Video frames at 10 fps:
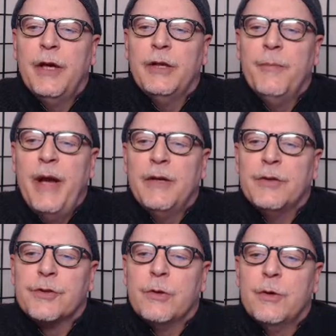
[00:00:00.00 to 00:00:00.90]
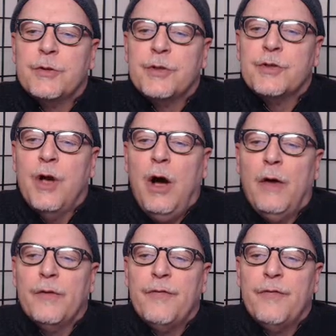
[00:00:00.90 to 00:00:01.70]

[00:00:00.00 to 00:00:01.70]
and the maintenance crews dissolved.